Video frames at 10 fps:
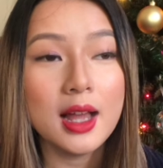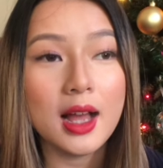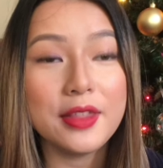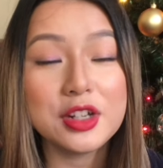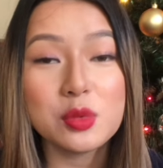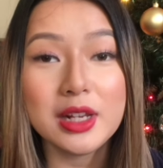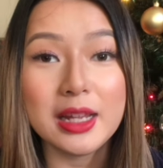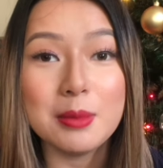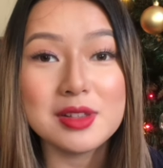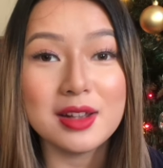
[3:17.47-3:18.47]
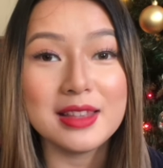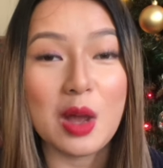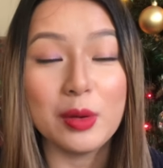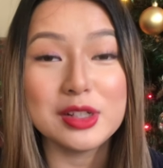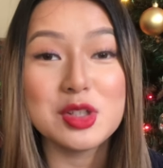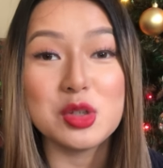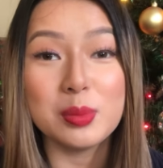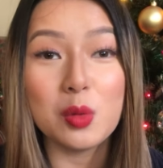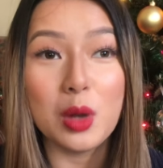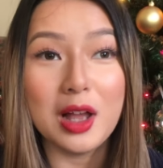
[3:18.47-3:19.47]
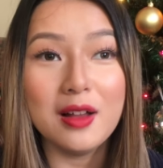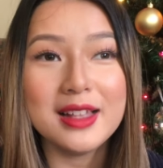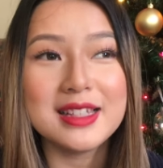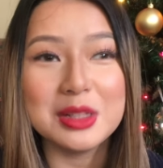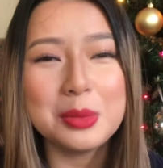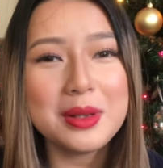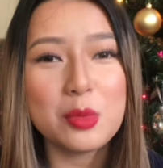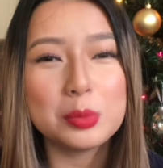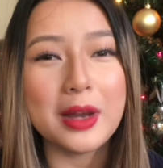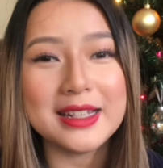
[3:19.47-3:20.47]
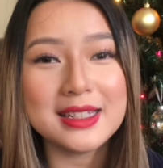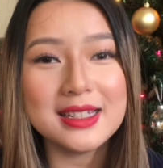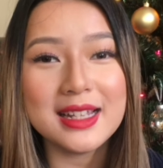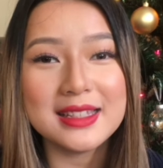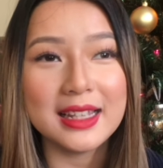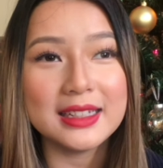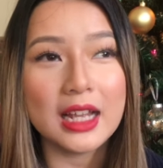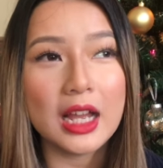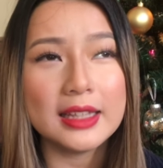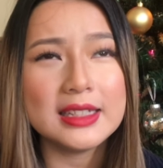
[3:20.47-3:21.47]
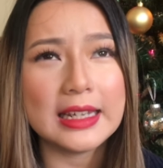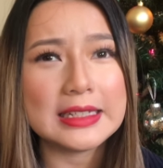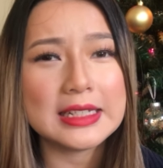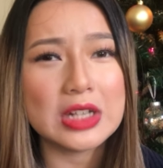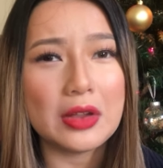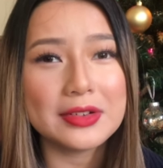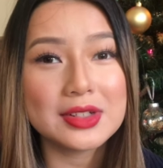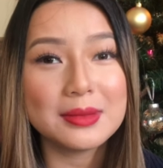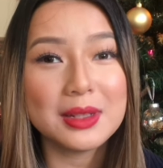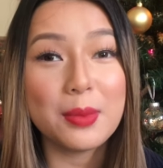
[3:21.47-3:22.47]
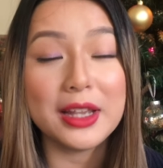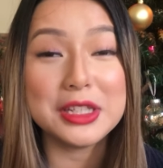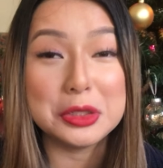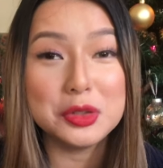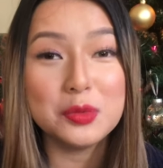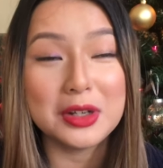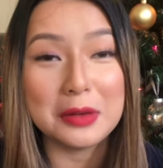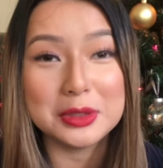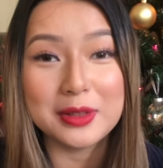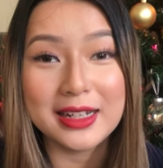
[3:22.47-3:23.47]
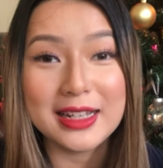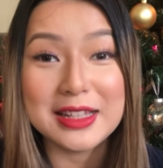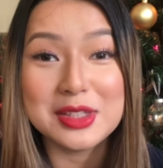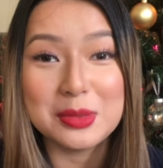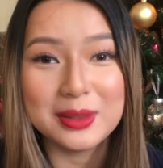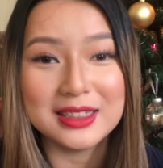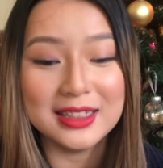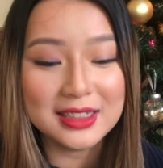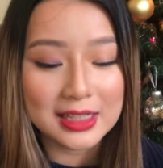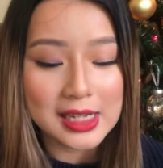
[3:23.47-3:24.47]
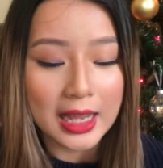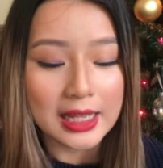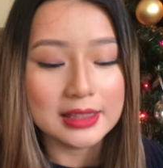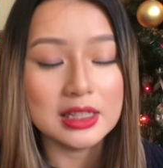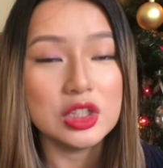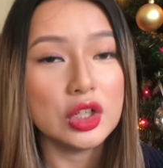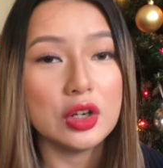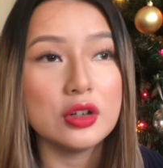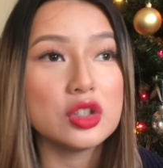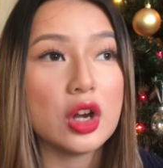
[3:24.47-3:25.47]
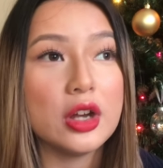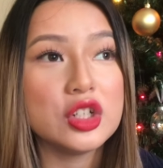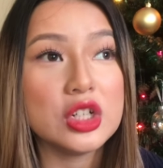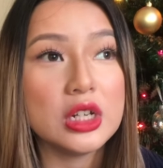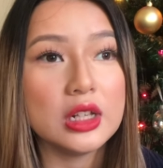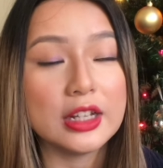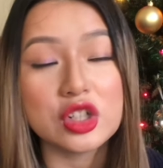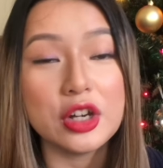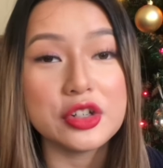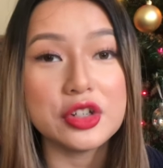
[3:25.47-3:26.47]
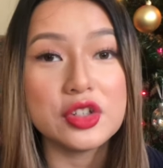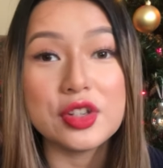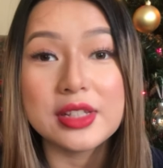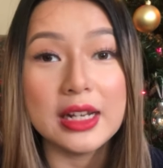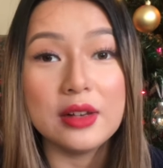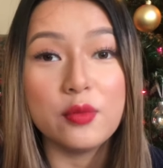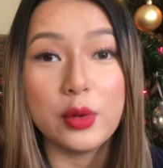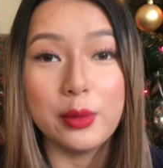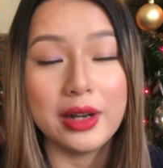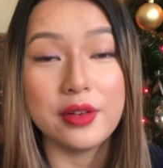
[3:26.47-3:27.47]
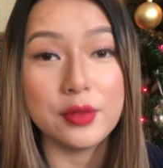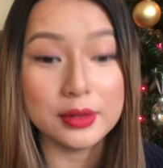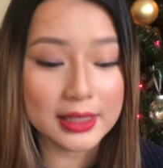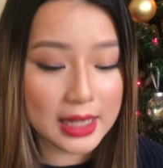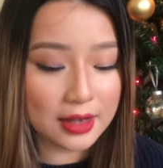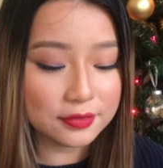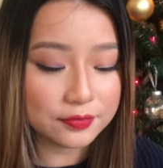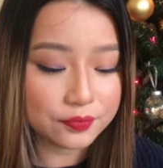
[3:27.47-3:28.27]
Uh, there's one on Amazon that works super well. It's a little bit more pricey. It's like I think eighteen dollars or something, but you will not regret it. It's super good. And then, you know, charging like chargers, just get it for whatever phone they have.